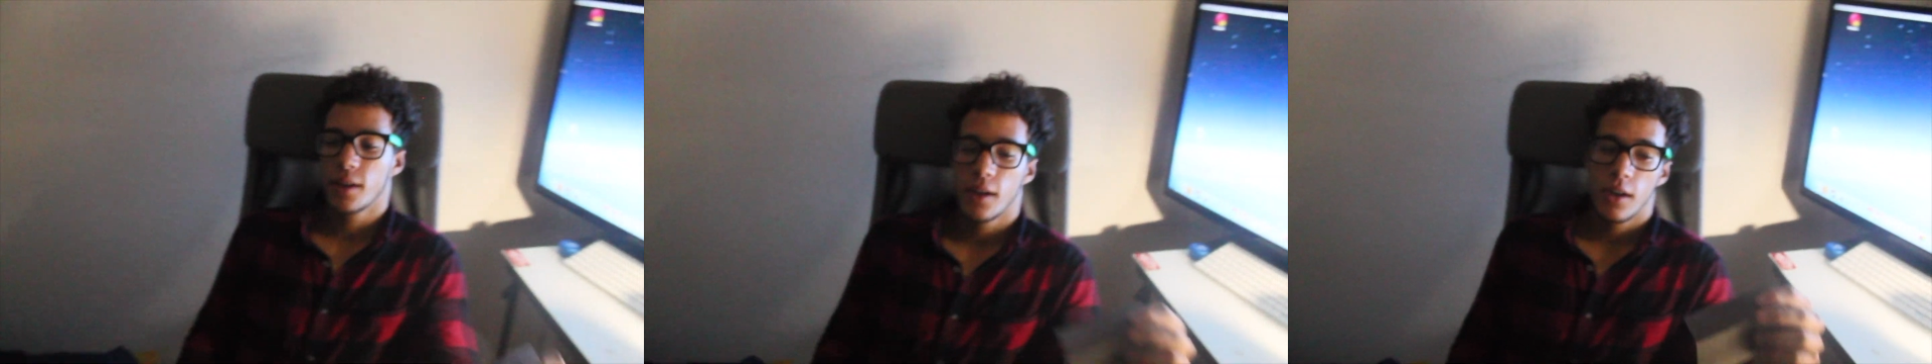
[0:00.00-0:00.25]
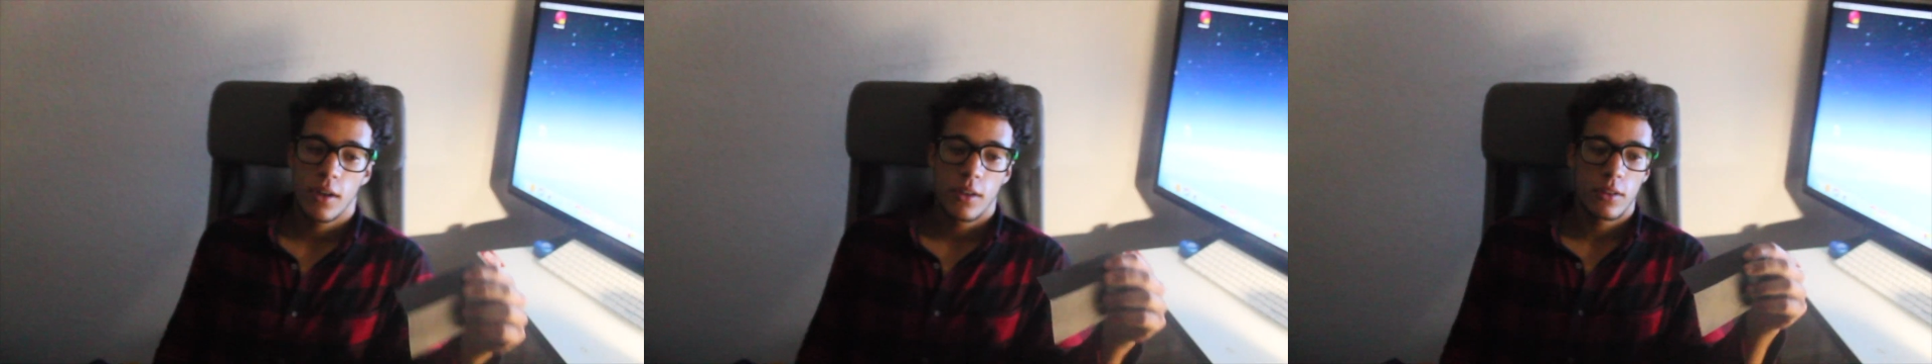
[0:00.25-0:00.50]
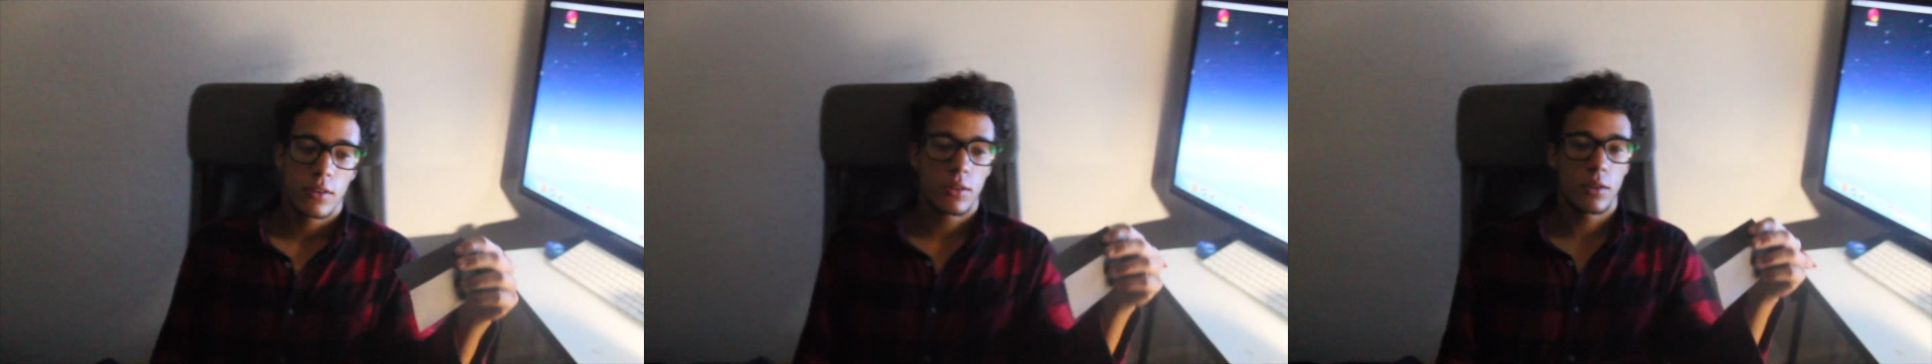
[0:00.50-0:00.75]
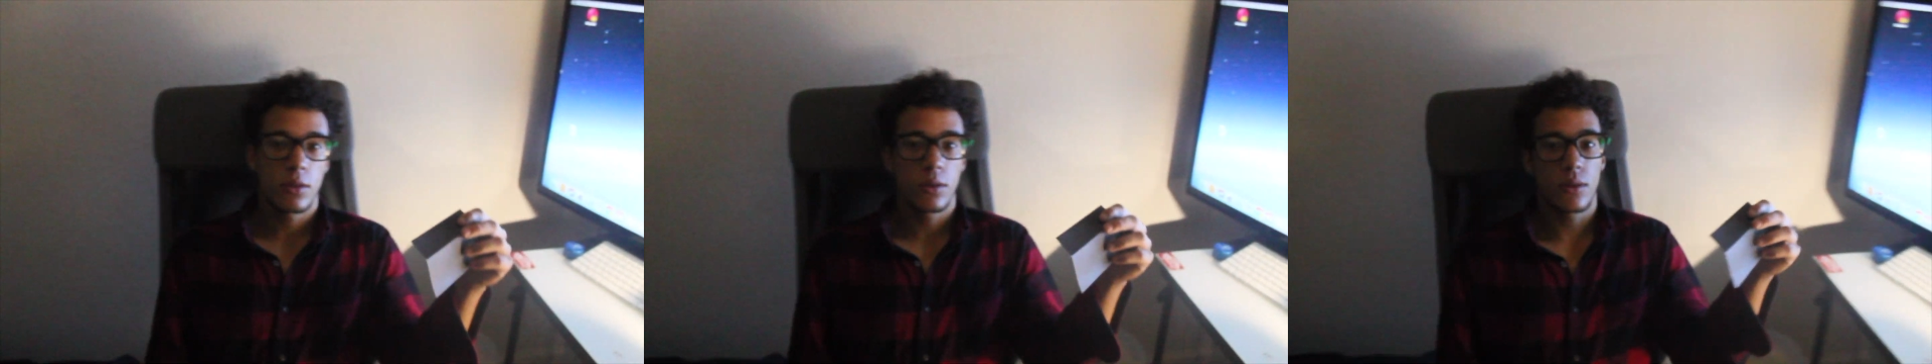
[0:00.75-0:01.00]
I woke up at six
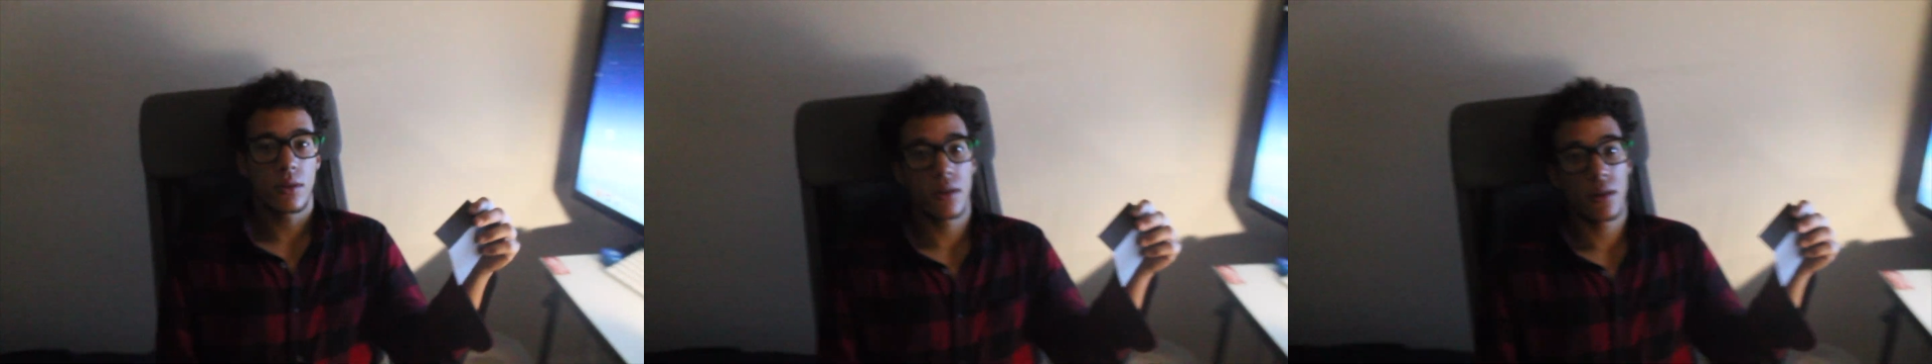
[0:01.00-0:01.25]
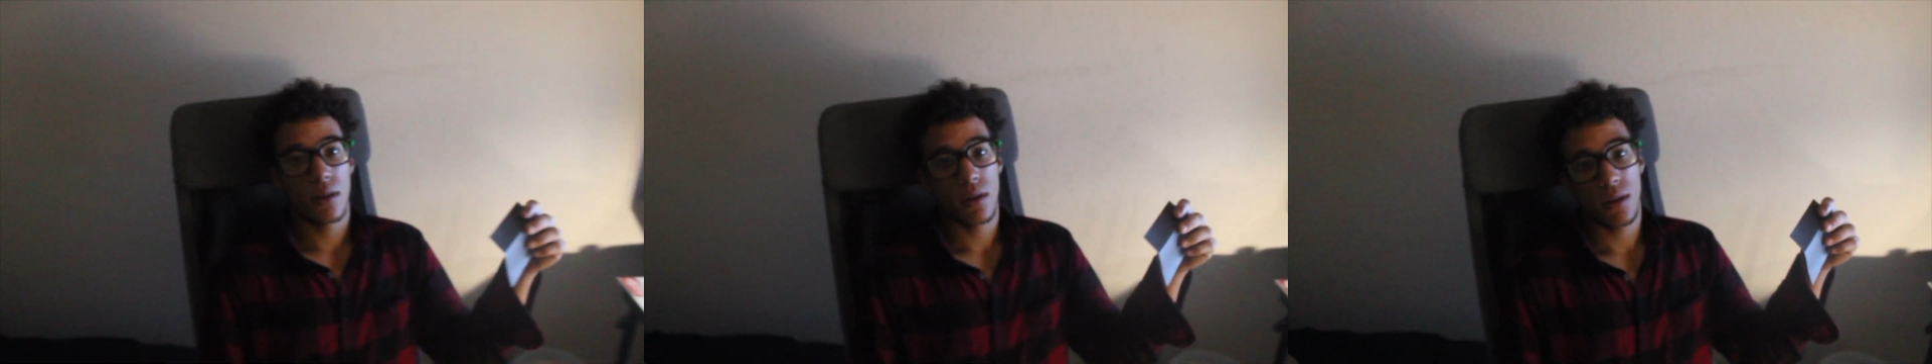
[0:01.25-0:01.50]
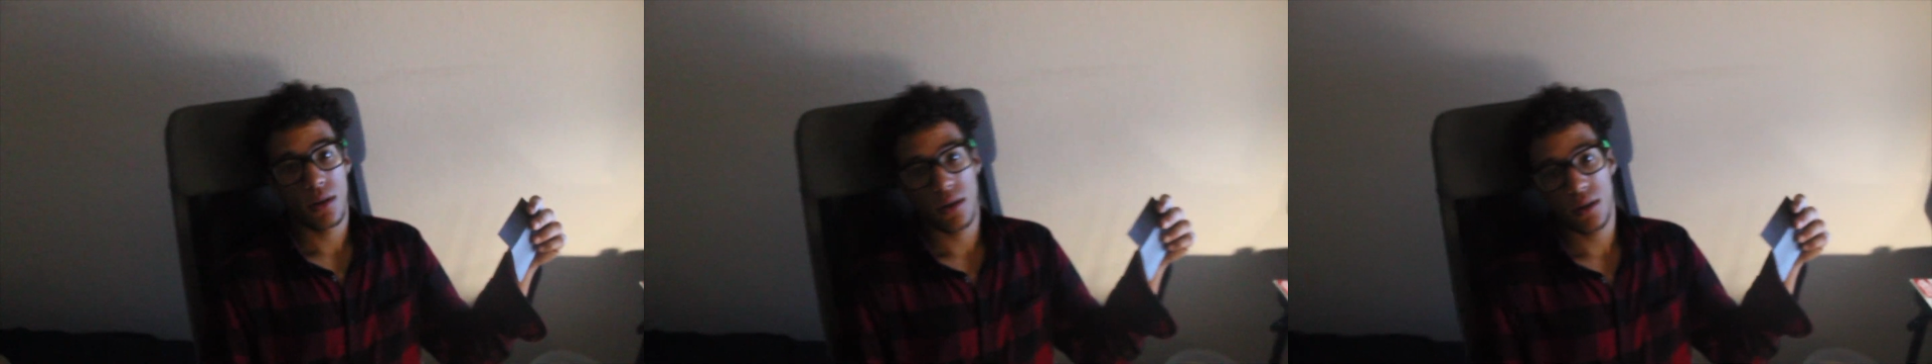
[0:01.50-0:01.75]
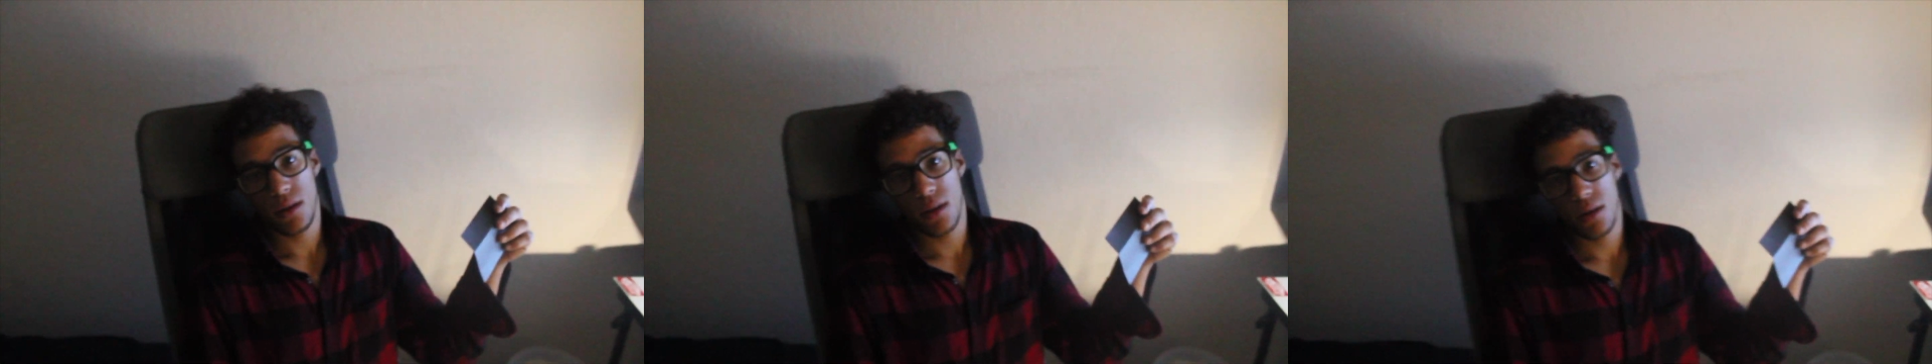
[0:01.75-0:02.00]
in the morning. You guys didn't wake
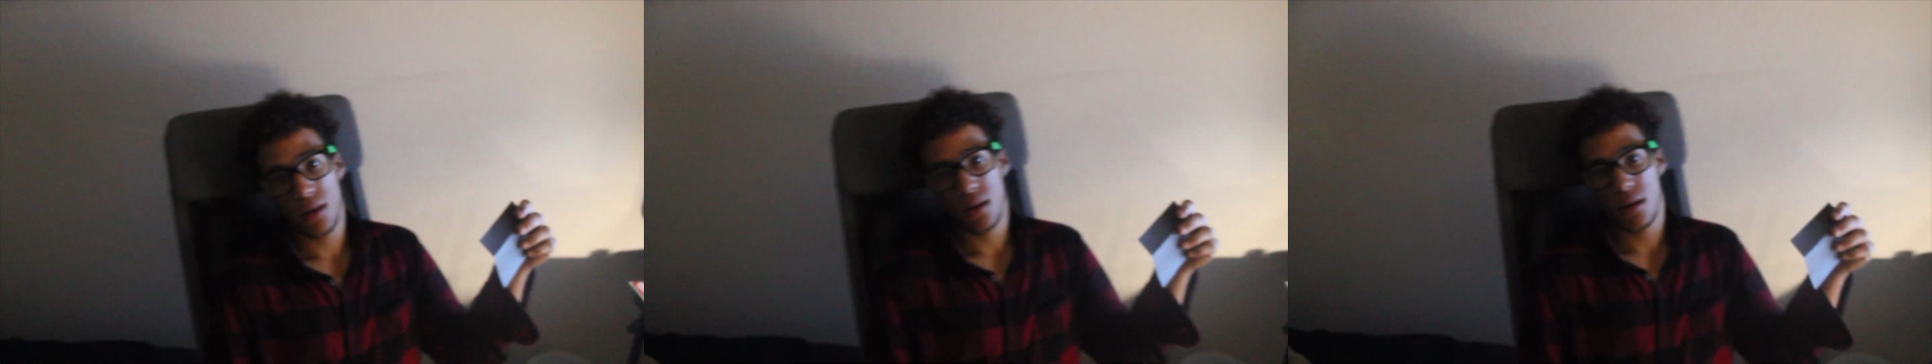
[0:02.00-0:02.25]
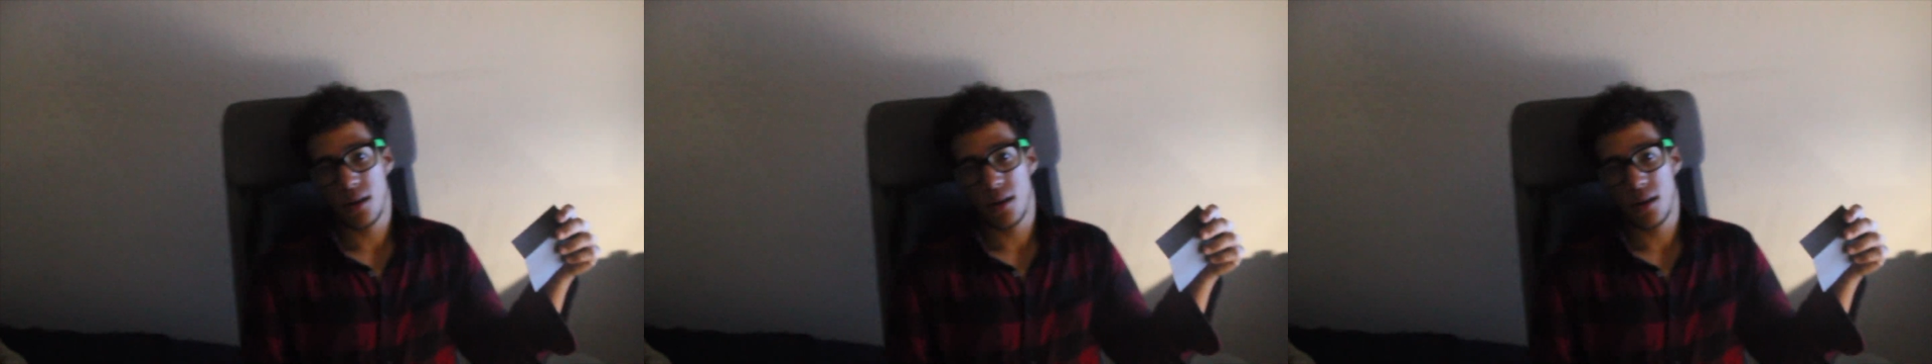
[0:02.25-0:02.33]
up at all.